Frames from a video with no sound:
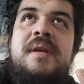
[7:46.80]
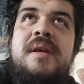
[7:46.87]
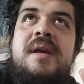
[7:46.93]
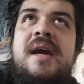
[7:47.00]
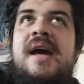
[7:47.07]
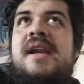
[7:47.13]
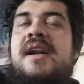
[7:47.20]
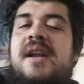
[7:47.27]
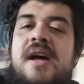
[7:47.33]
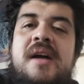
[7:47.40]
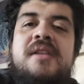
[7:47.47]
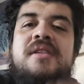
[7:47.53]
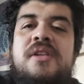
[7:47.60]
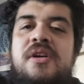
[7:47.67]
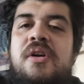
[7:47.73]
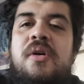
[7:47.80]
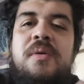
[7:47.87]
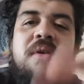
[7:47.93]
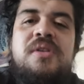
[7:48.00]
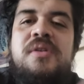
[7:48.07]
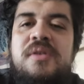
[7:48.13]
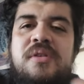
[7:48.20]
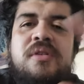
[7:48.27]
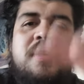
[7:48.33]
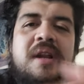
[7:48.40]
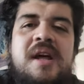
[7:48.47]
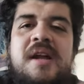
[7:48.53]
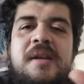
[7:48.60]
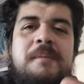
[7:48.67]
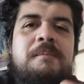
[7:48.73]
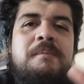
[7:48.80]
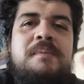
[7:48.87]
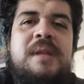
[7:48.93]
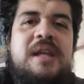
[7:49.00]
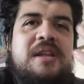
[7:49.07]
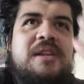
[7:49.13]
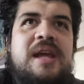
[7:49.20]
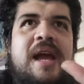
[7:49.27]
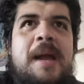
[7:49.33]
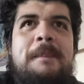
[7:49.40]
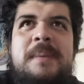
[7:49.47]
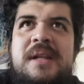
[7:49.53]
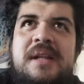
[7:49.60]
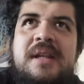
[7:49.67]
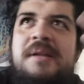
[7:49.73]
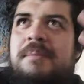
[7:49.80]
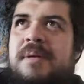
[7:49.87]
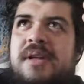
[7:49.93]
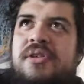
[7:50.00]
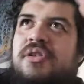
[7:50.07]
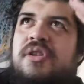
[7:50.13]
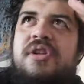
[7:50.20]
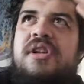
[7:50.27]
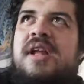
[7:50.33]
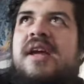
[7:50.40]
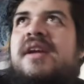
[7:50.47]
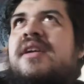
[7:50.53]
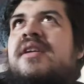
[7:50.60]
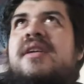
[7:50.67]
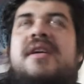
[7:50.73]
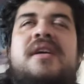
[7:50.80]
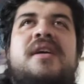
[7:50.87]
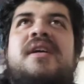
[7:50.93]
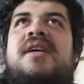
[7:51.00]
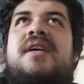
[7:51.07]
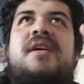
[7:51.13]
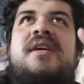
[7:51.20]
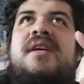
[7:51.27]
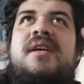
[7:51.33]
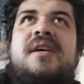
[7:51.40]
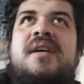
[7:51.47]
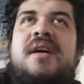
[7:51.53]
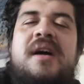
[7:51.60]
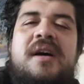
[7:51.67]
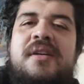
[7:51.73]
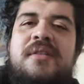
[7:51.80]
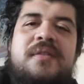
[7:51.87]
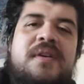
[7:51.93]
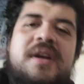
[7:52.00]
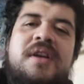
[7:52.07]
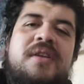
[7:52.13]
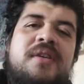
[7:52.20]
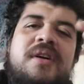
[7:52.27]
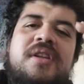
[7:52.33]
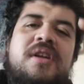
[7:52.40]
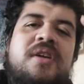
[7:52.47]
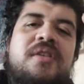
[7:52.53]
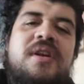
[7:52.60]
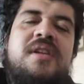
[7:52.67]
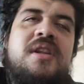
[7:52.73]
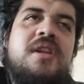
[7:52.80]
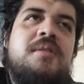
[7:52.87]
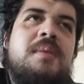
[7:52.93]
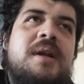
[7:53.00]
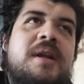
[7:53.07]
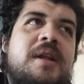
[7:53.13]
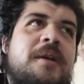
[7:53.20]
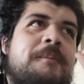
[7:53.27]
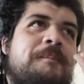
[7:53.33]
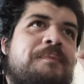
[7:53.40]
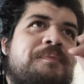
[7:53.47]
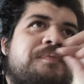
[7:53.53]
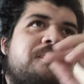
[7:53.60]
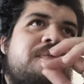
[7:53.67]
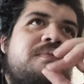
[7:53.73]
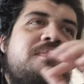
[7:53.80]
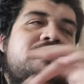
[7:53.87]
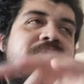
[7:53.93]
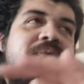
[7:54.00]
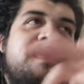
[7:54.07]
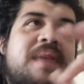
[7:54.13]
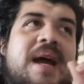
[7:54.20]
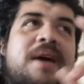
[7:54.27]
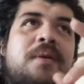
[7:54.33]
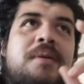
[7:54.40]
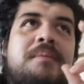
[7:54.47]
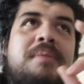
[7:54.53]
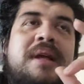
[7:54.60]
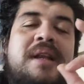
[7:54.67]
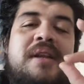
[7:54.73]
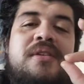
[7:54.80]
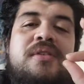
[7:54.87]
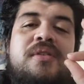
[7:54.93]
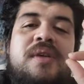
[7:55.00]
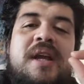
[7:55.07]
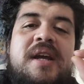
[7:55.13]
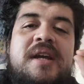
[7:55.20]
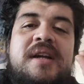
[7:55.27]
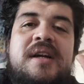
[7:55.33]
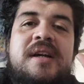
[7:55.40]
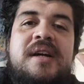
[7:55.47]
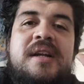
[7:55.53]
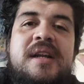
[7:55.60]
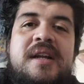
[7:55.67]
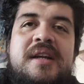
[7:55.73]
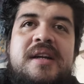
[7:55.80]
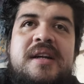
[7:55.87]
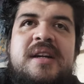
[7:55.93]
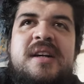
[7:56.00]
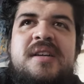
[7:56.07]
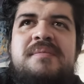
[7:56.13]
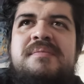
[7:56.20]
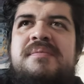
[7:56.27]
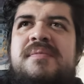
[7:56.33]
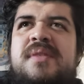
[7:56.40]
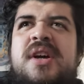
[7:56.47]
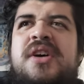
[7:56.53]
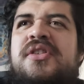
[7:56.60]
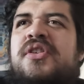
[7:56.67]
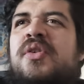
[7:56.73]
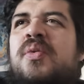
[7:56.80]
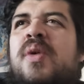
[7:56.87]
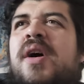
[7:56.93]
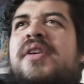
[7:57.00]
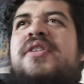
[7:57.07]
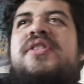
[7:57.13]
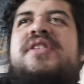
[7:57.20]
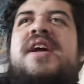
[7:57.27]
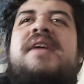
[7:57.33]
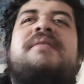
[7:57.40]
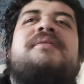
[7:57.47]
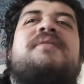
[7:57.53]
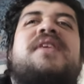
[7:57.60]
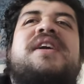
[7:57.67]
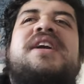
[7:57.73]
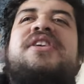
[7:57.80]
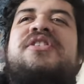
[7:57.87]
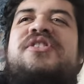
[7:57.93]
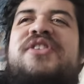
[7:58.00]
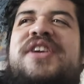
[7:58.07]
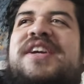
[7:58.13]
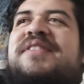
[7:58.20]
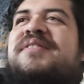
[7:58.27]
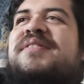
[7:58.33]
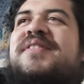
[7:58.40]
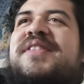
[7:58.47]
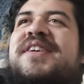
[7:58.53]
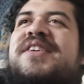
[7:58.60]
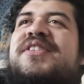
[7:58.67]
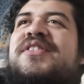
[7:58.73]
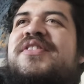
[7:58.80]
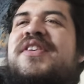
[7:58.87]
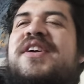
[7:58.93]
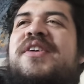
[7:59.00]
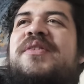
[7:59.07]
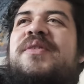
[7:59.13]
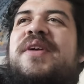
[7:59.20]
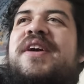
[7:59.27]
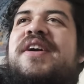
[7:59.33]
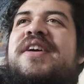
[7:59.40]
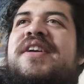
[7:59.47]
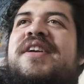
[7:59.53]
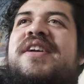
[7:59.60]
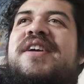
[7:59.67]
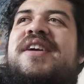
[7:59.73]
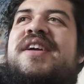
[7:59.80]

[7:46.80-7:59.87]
it had a lot to go into. It was a lot of things that happened in it, but it was just like I don't fucking know. I sound crazy explaining it. That one bled into like a like a underwater type fucking dream. It was fucking weird.